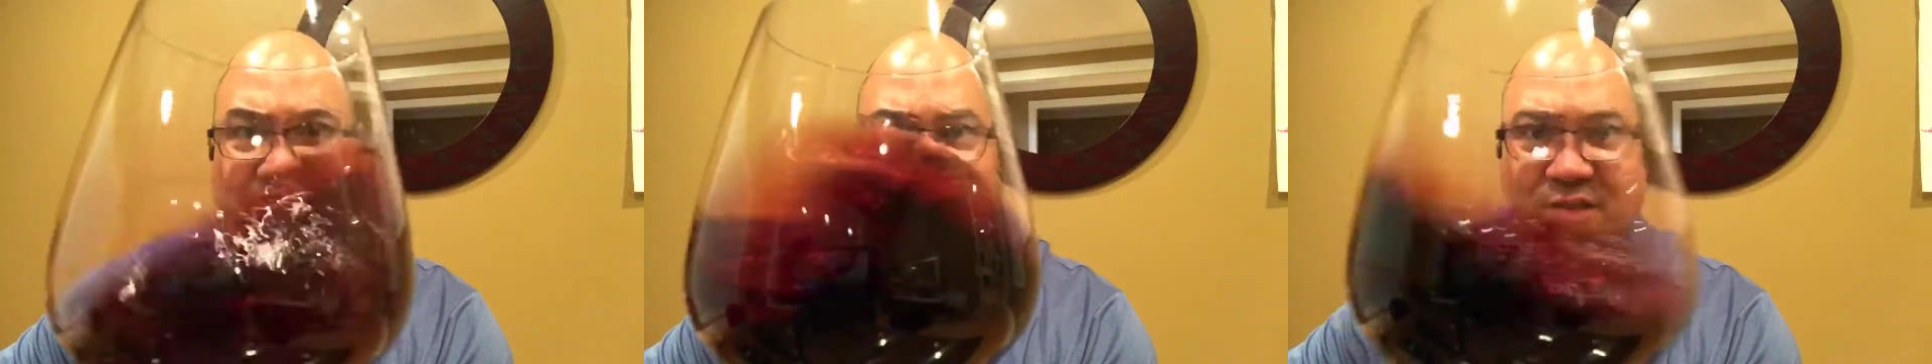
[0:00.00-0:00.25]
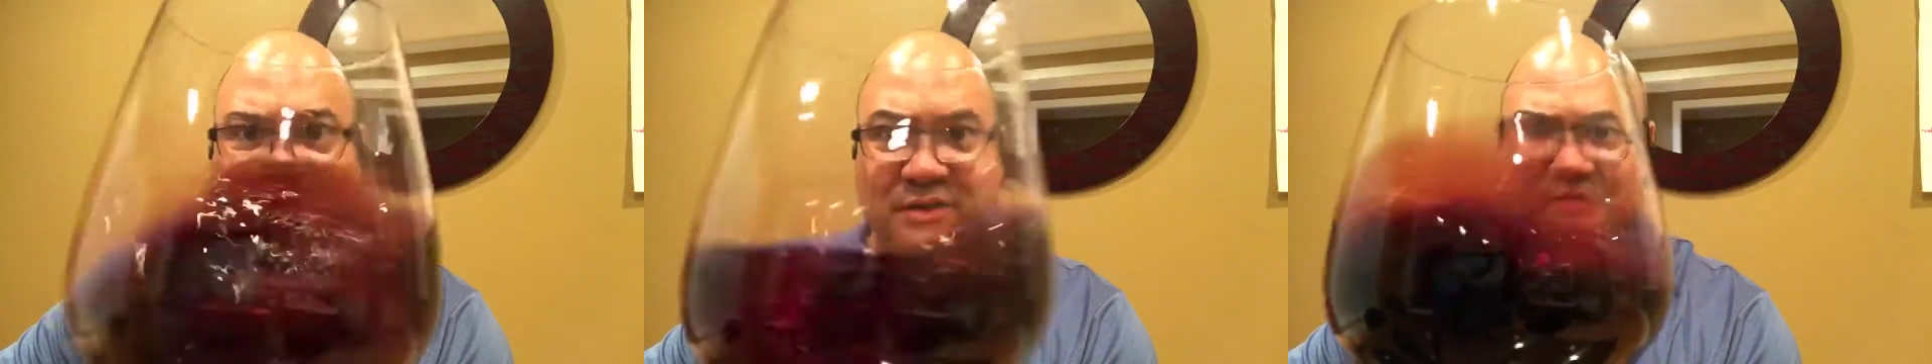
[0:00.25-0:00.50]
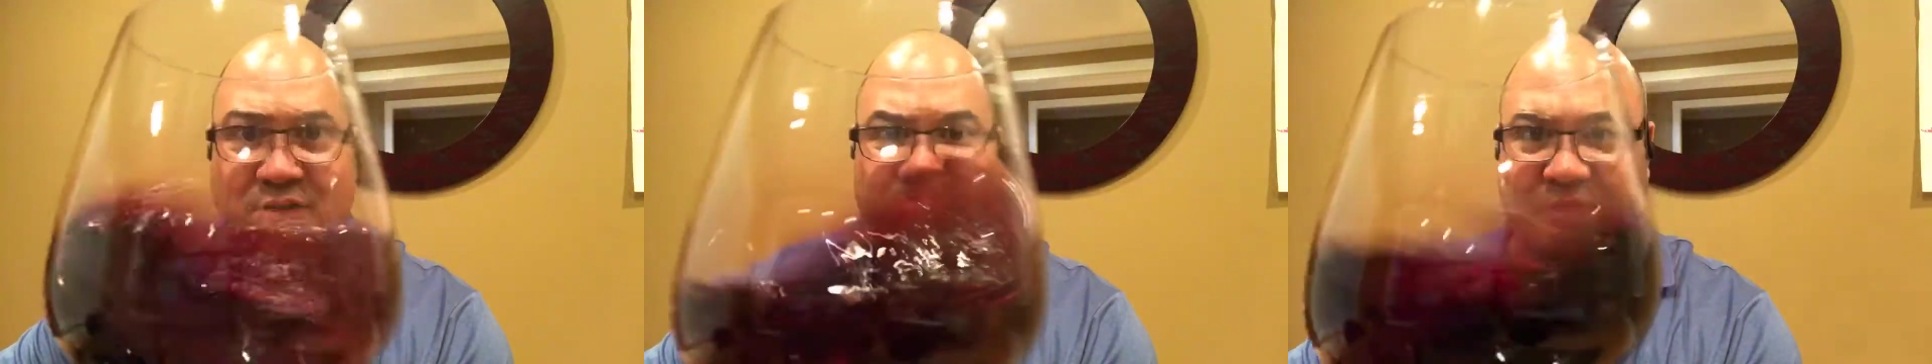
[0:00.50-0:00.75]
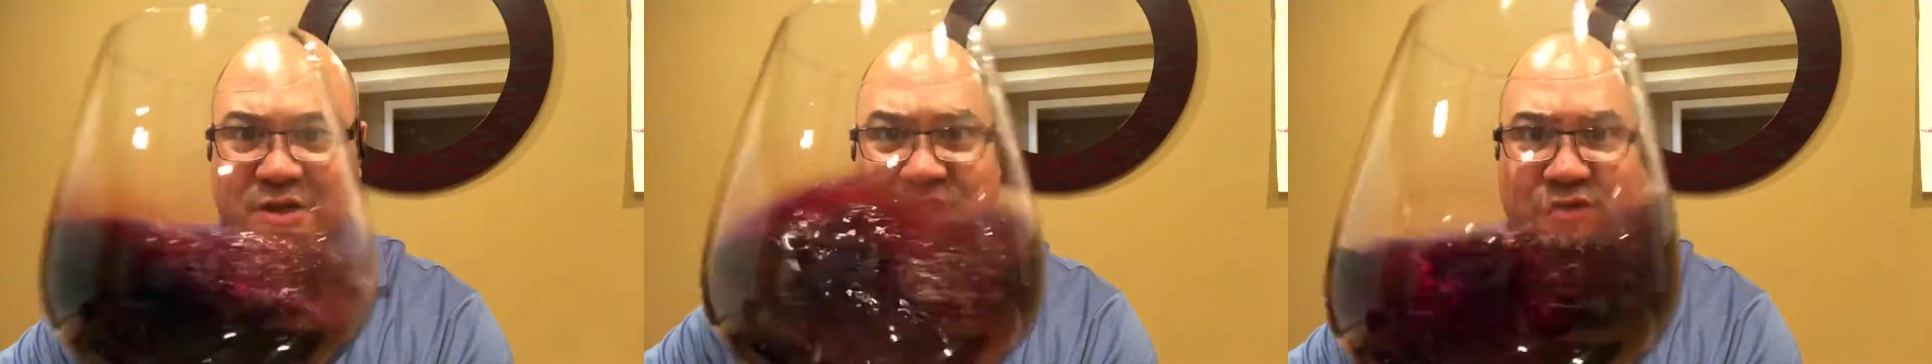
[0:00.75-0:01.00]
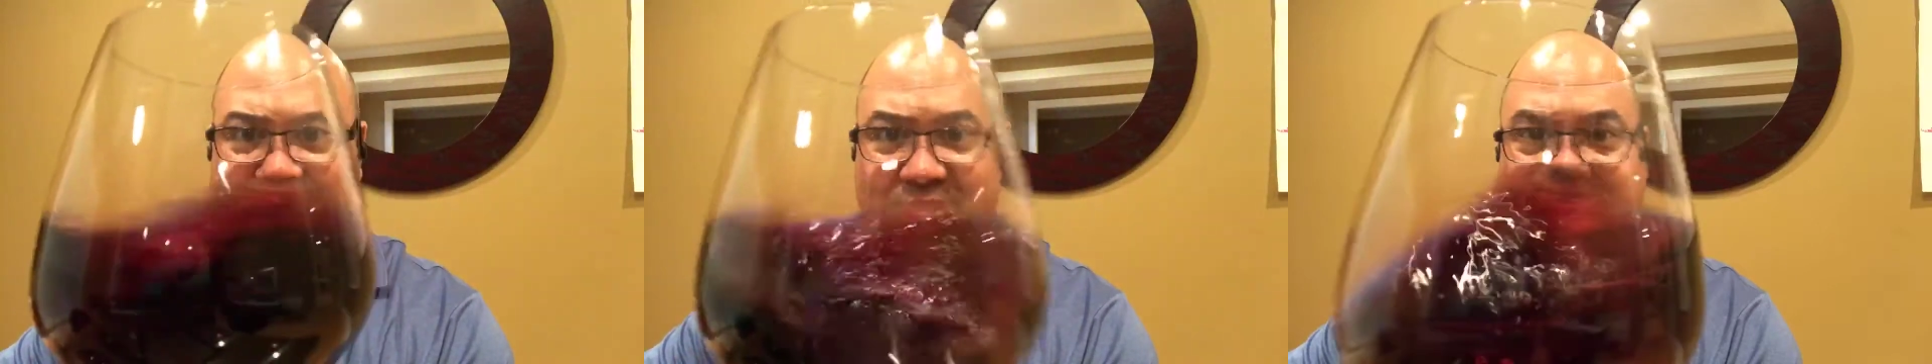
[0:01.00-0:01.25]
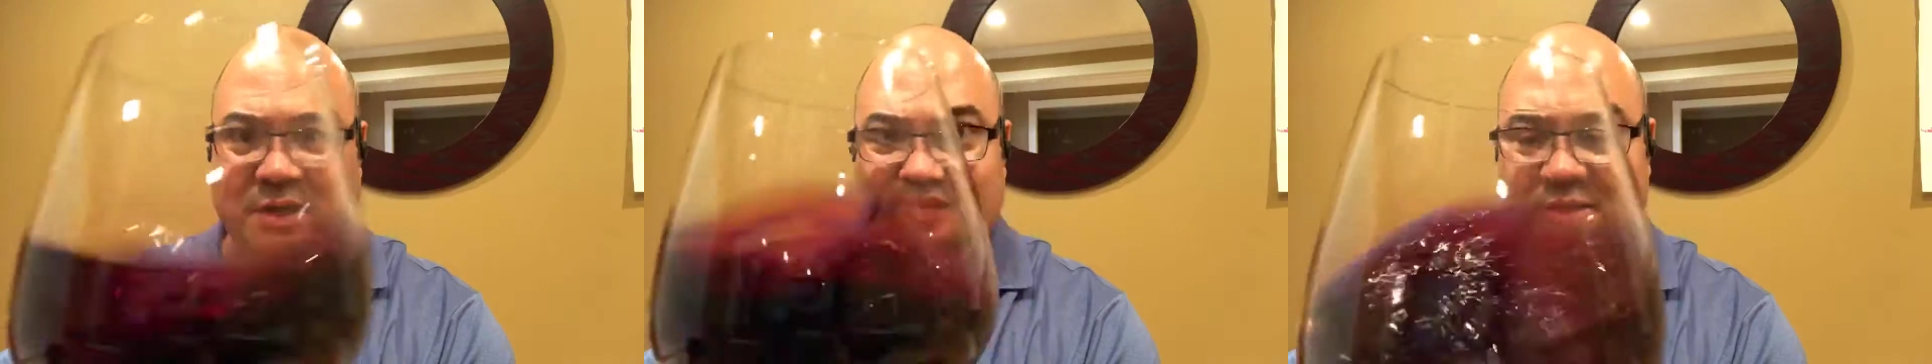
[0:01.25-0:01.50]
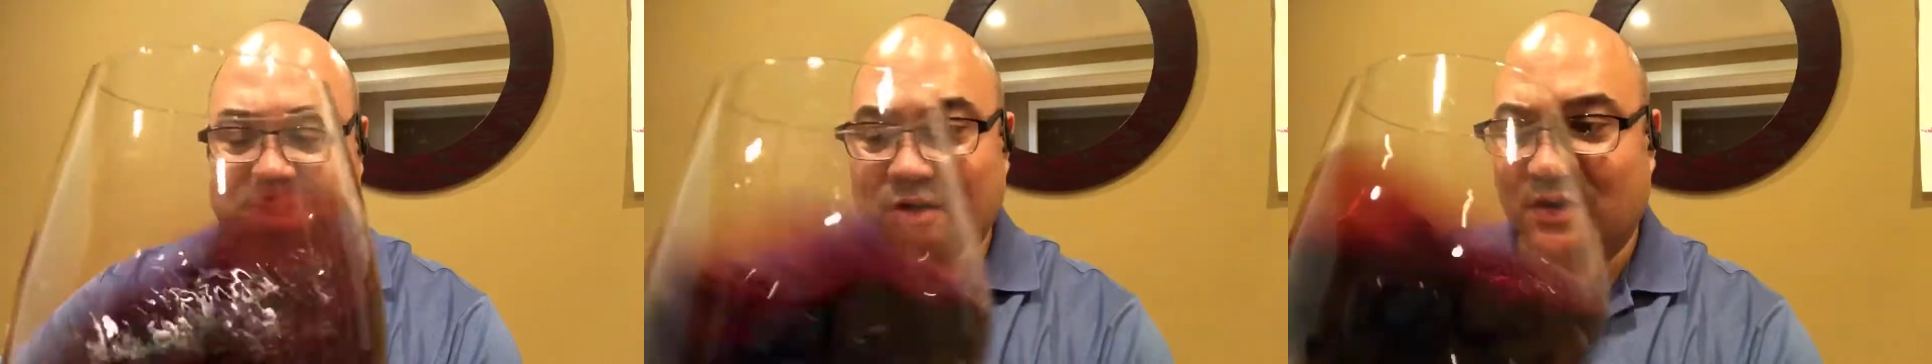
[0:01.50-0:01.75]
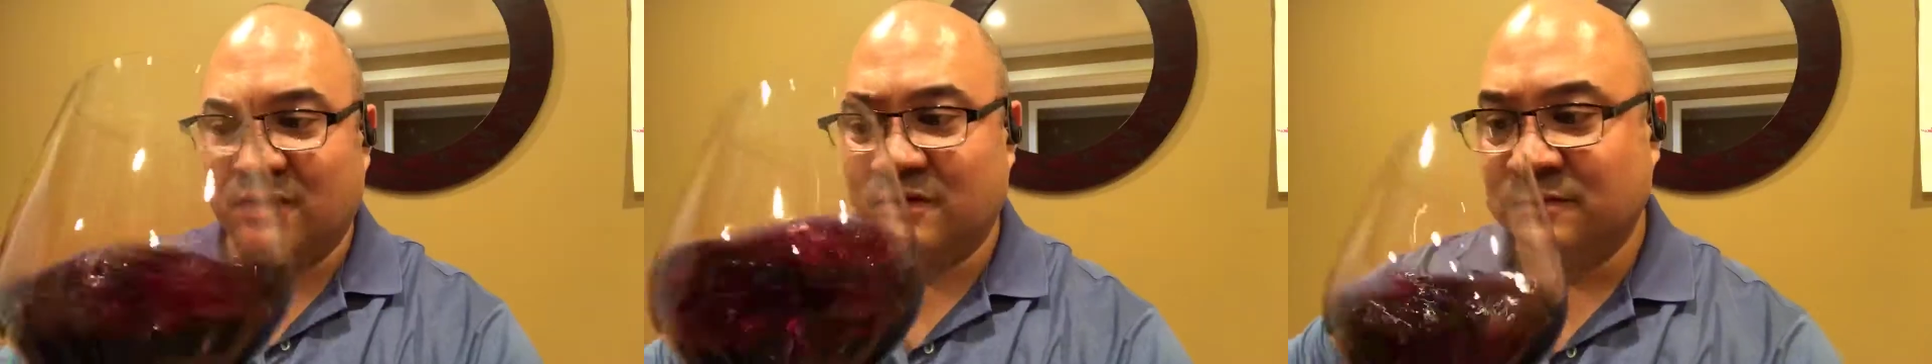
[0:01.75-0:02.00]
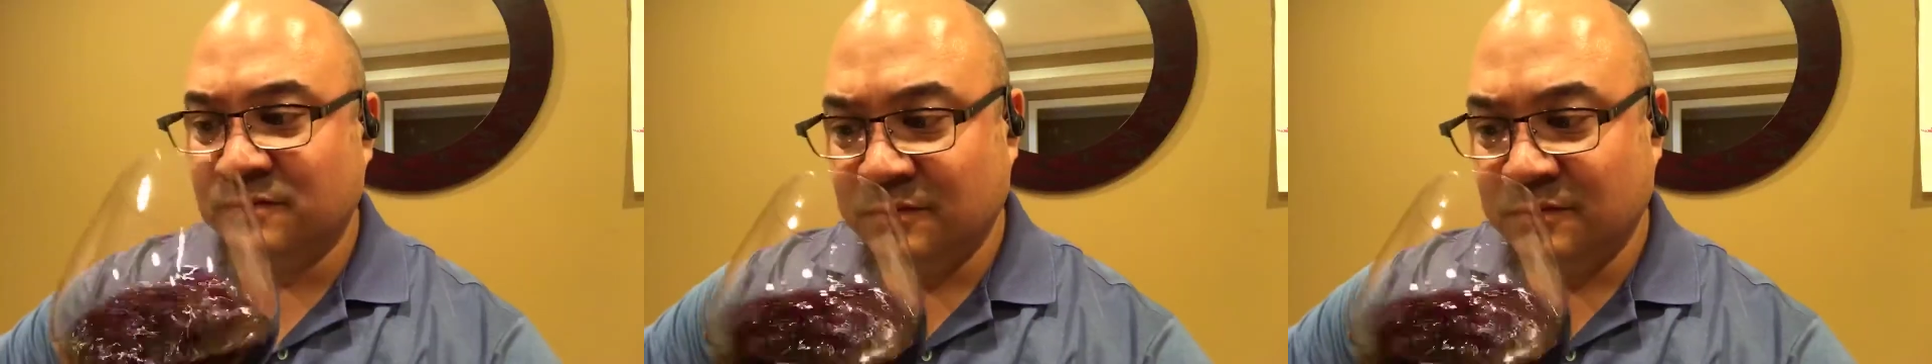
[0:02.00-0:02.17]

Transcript: it looks a little interesting. So,